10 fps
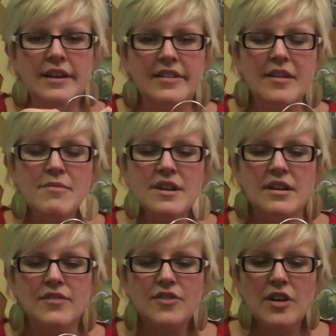
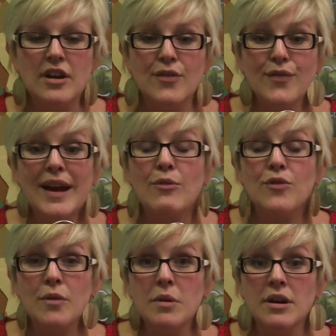Something I've, I've
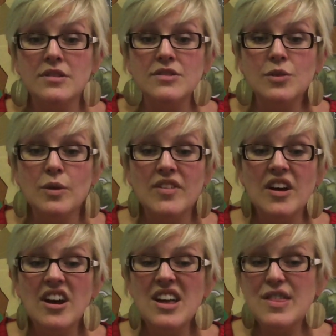found for my school is
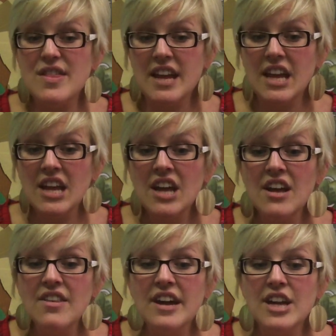I think
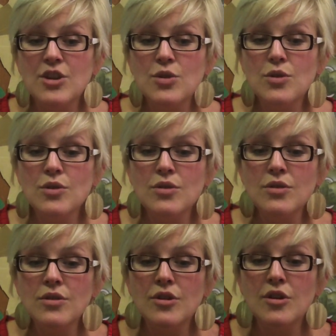that your
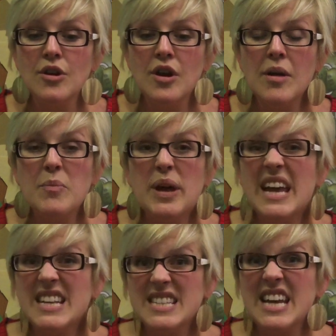
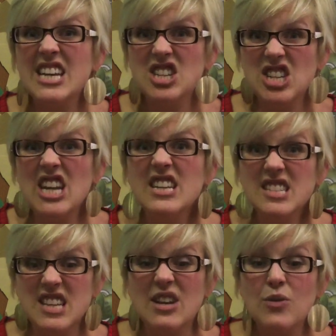PSHE
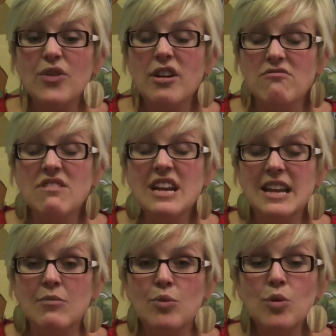skills are
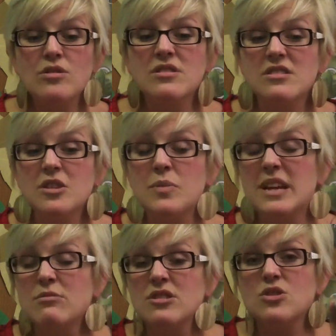really important. So
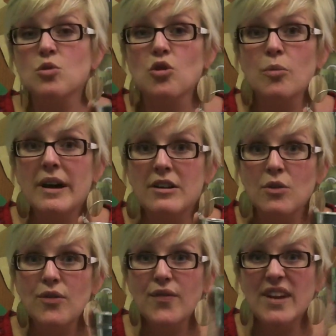being able to talk about
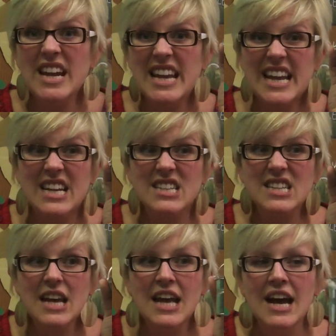your feelings.